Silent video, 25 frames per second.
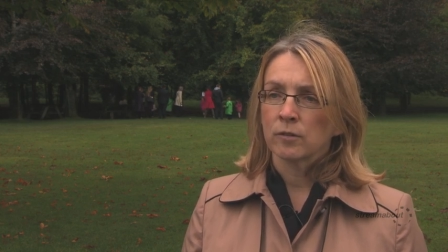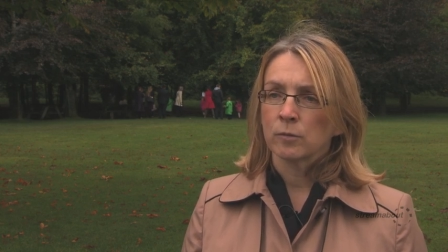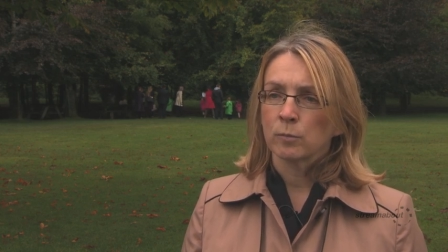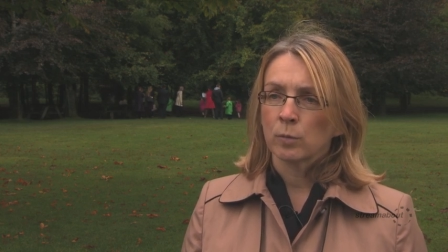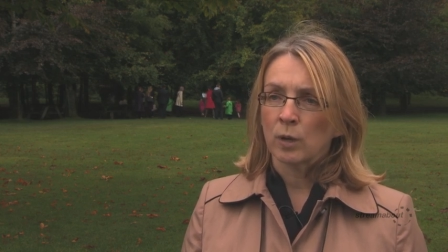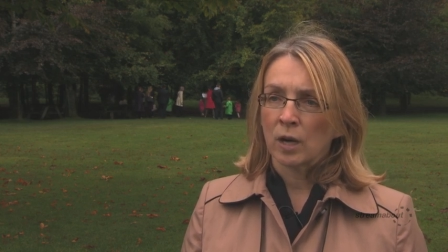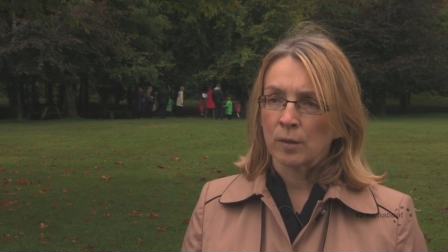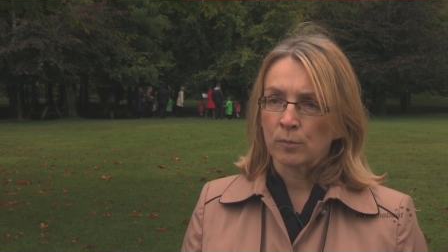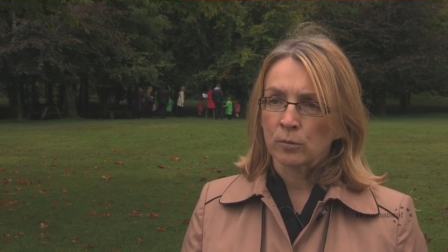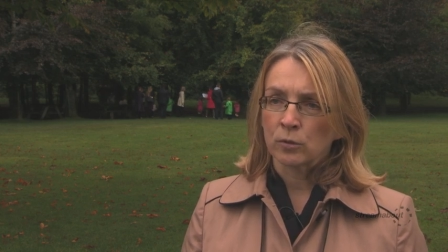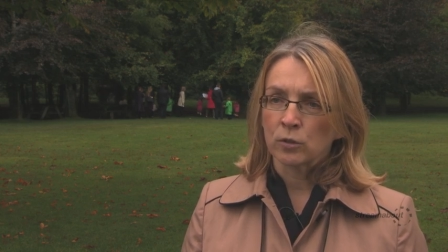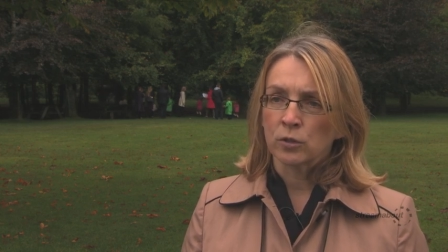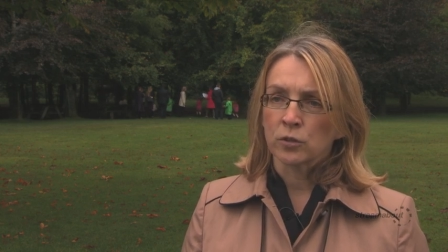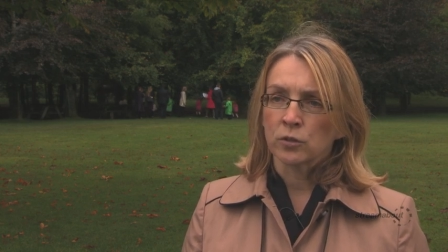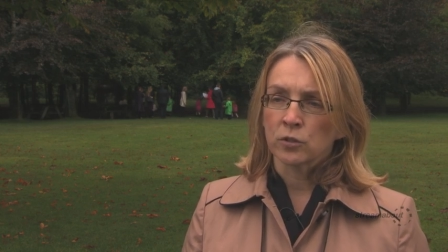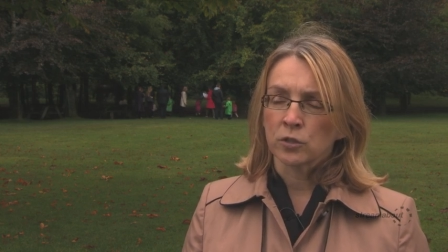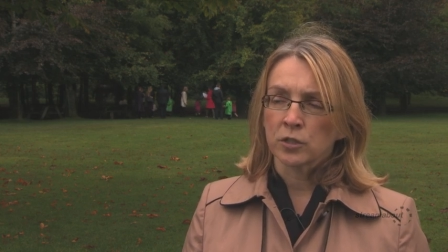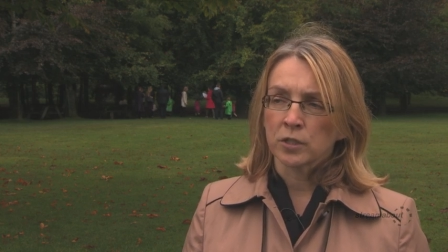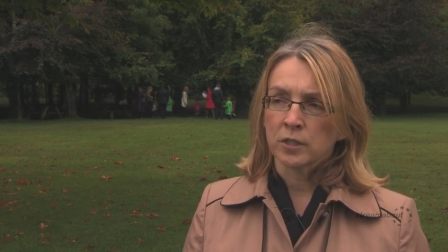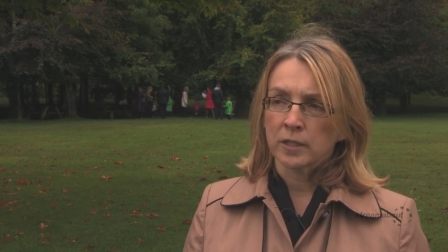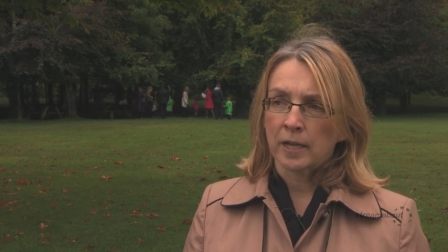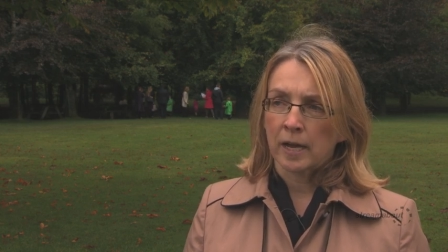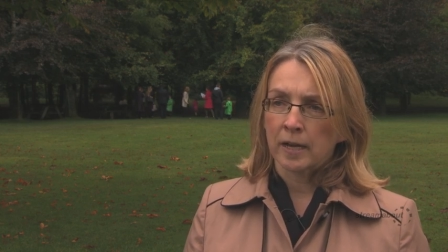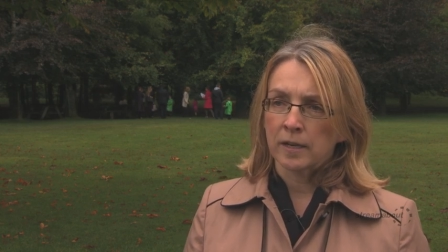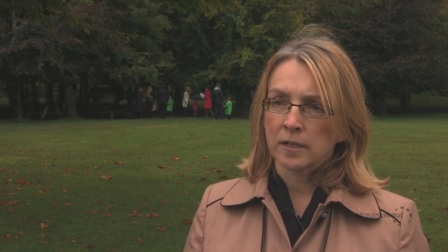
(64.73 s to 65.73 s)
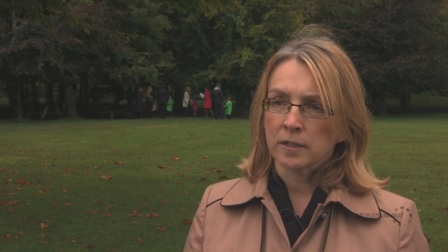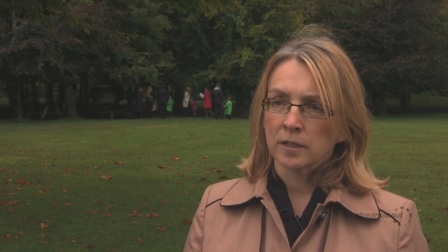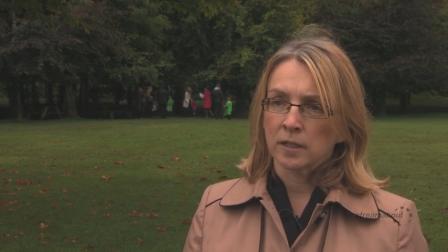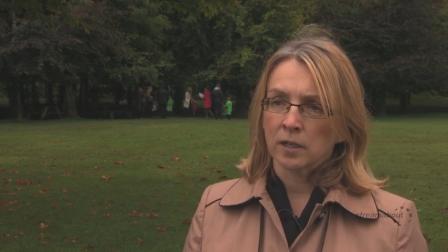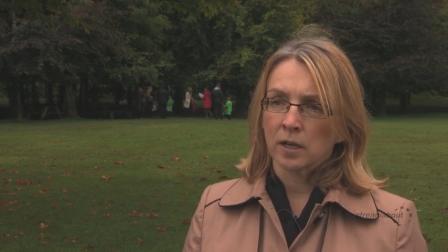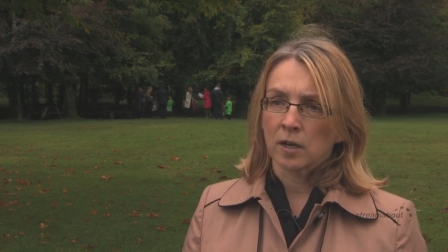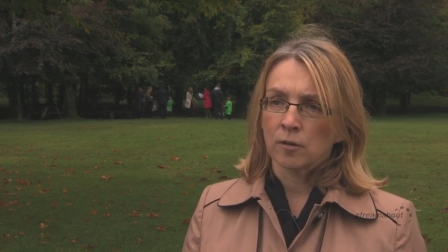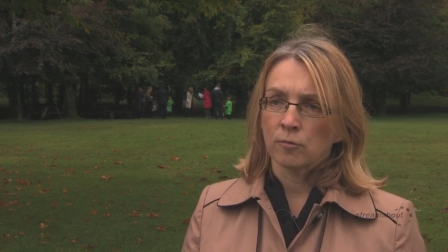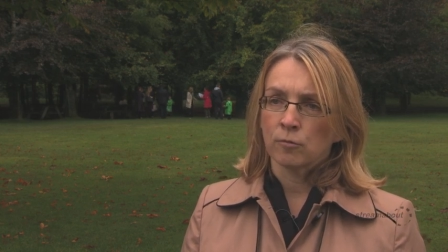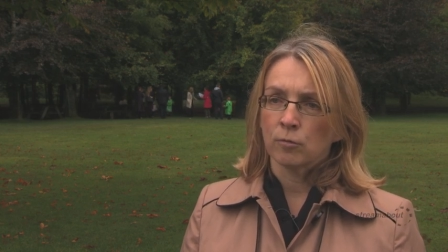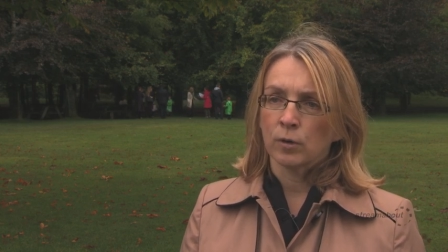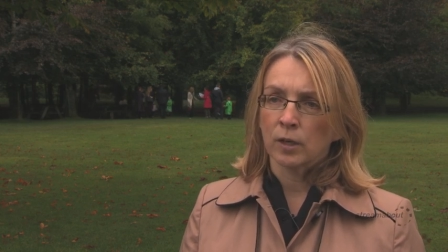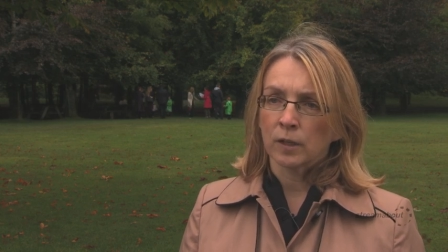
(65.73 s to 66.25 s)
a proper understanding
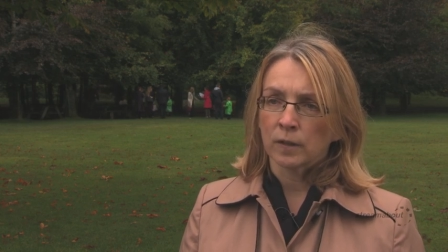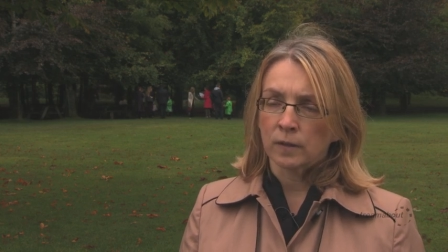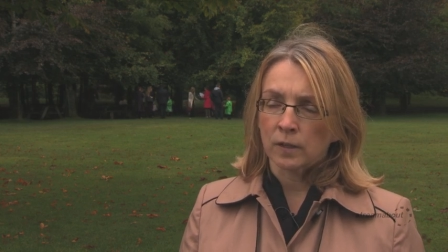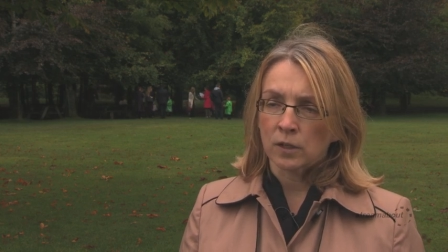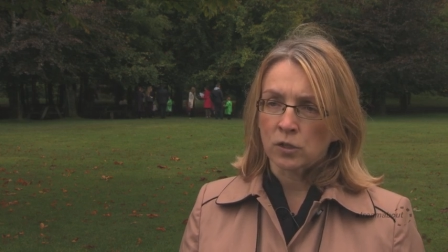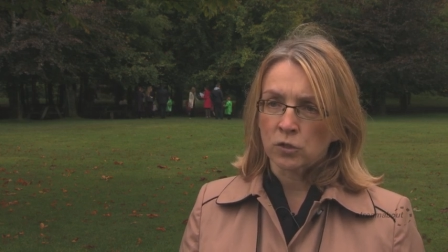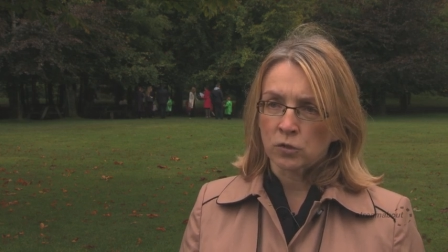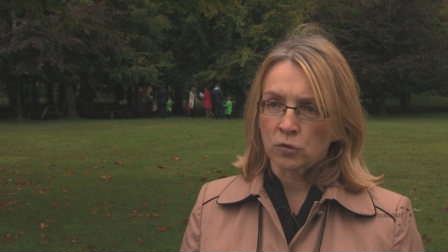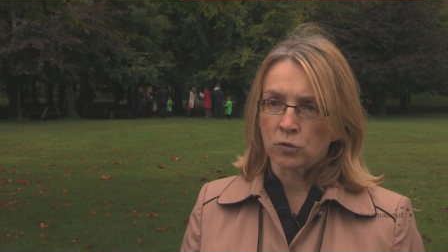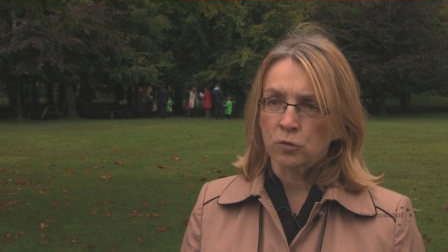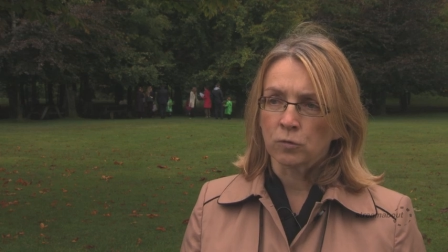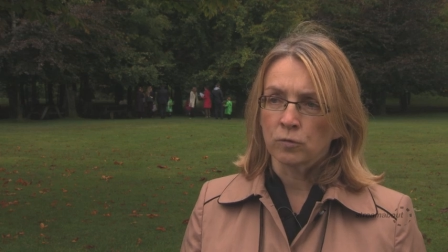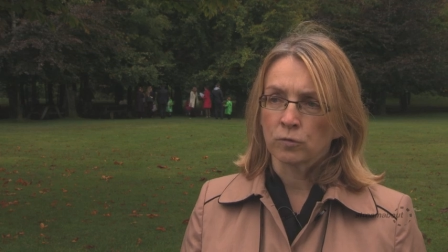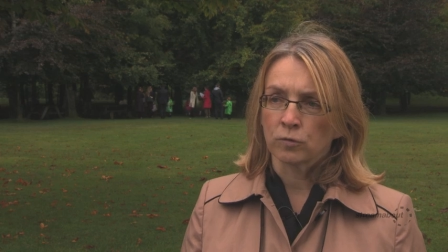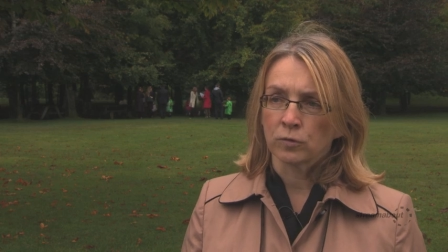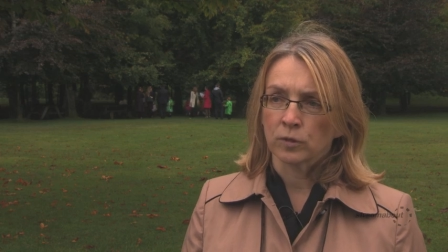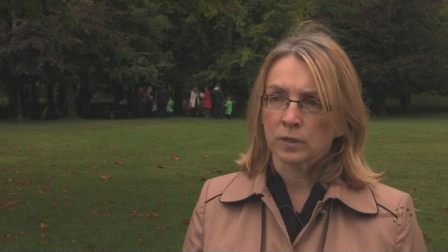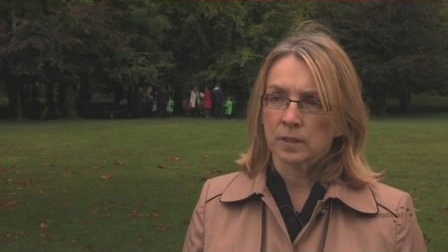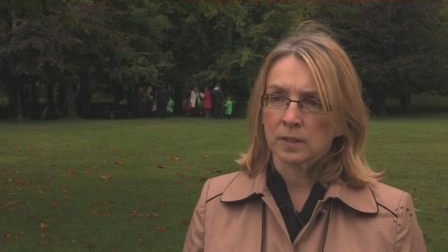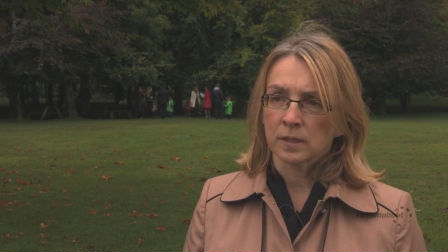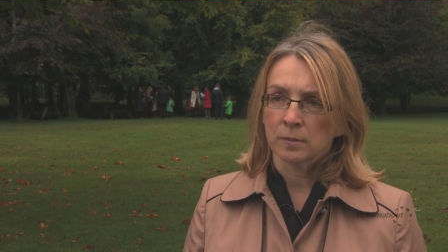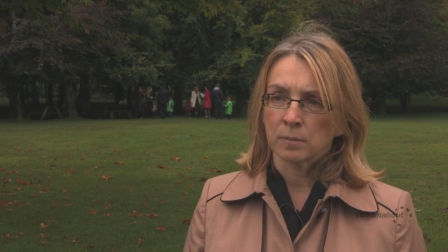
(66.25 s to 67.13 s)
of what they do for us.